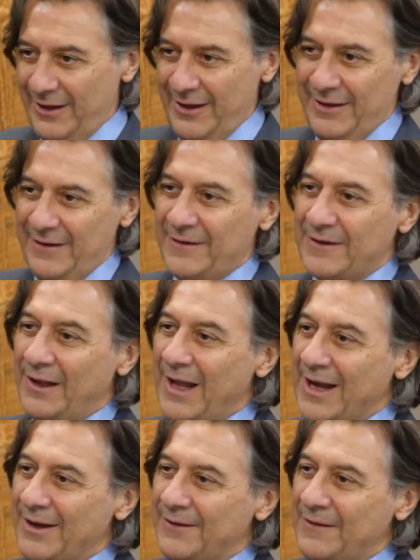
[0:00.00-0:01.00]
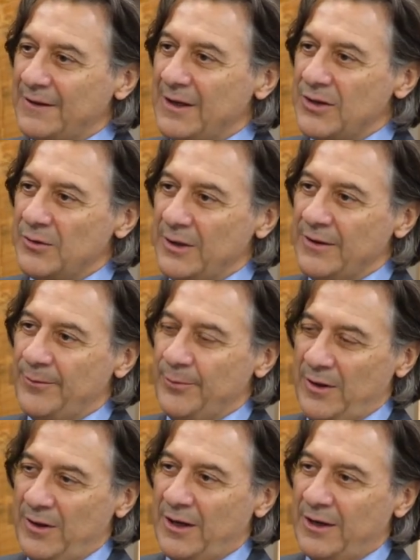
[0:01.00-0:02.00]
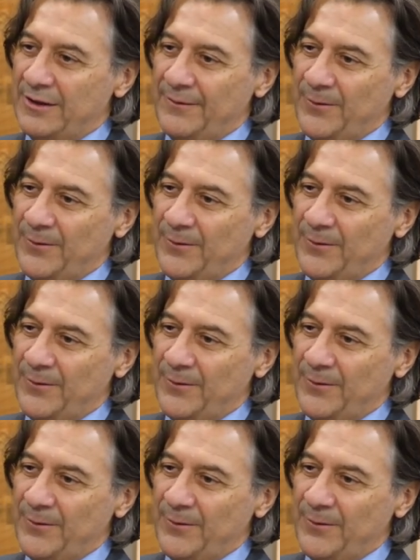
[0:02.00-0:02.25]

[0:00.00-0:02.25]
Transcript: is the legacy that you leave behind.